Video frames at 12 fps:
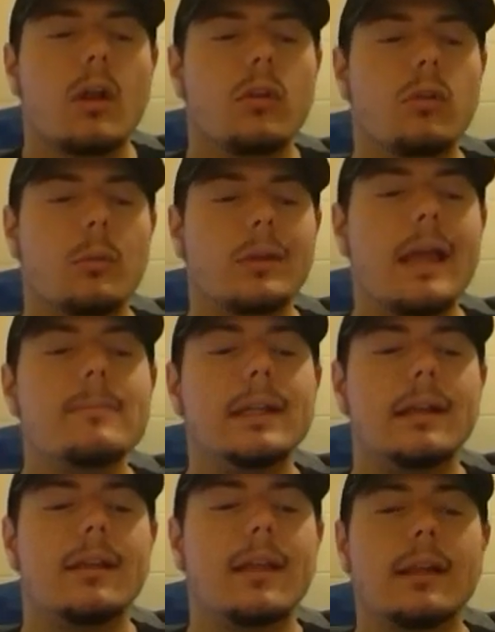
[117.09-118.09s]
So with that
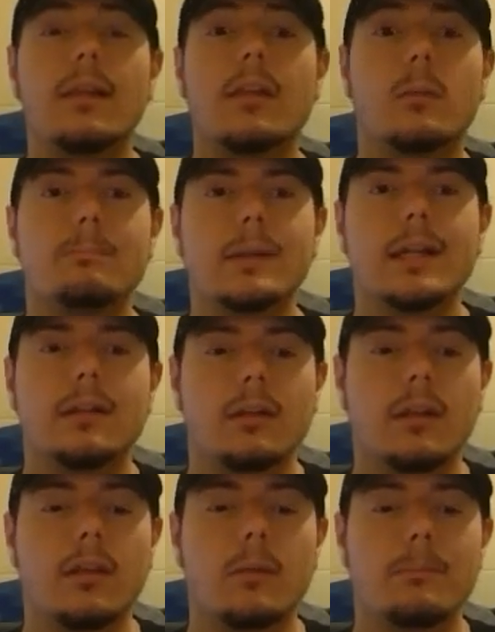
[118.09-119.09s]
being said, this is a big
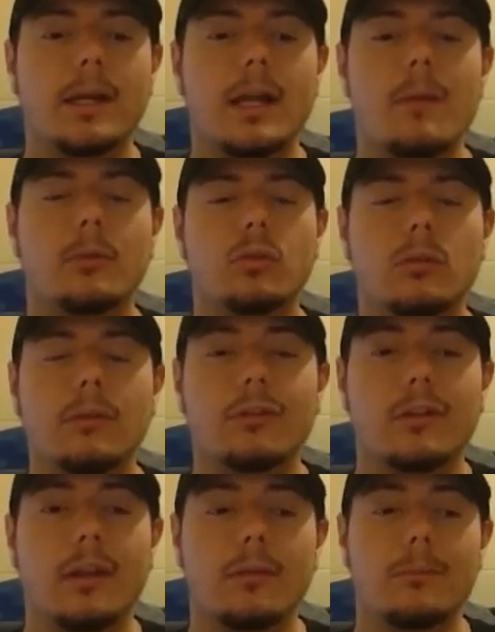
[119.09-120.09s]
this is a big opportunity for
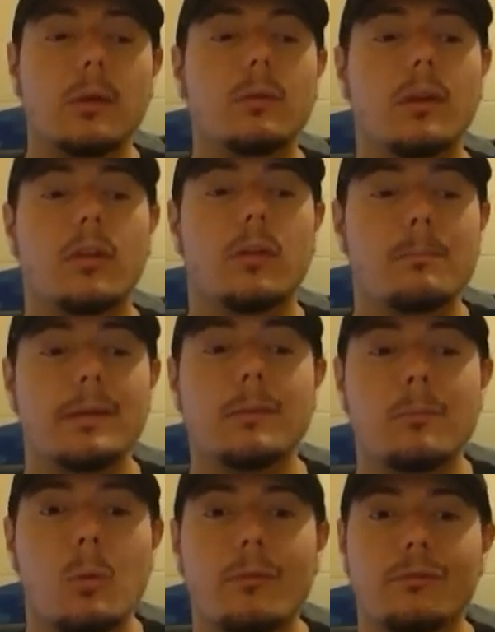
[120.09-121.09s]
Taysom Hill, and this is a
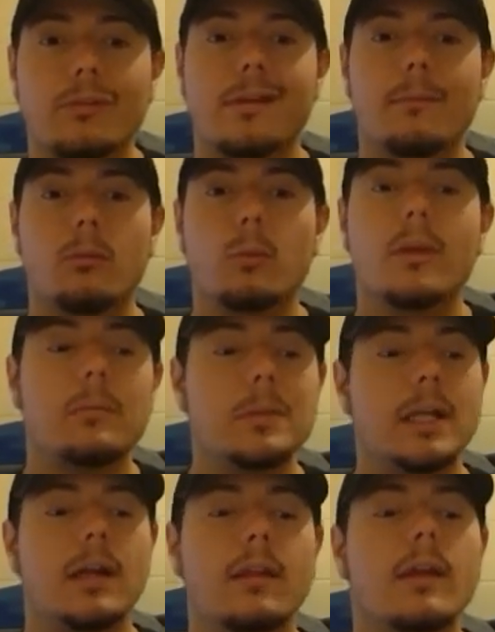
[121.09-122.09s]
big moment for James Winston
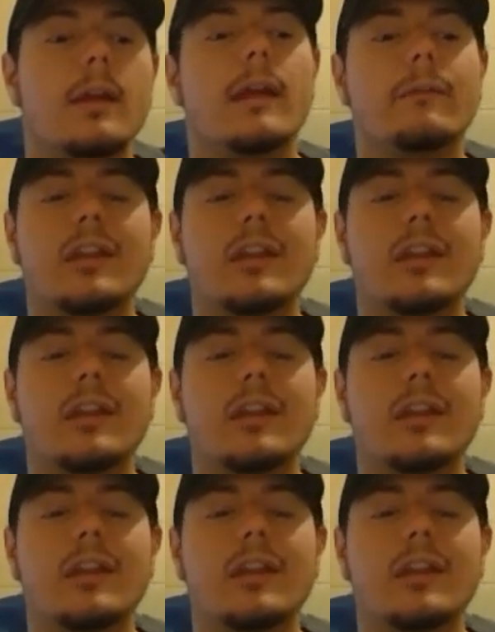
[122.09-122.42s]
because if